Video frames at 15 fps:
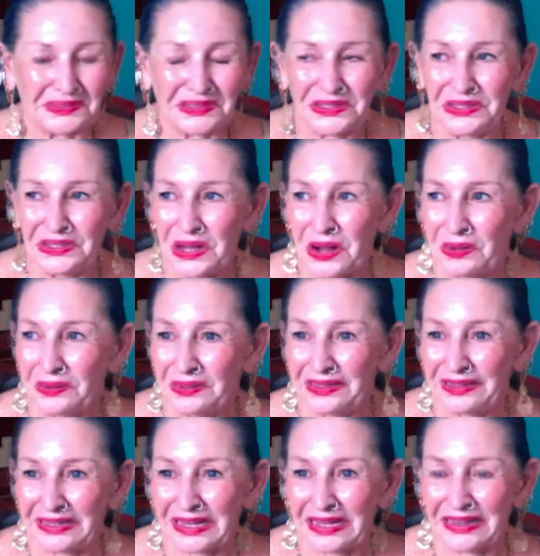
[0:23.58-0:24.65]
you know,
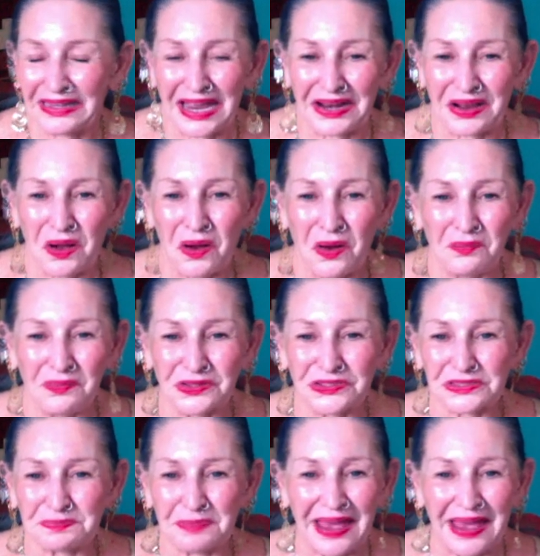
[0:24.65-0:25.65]
like almost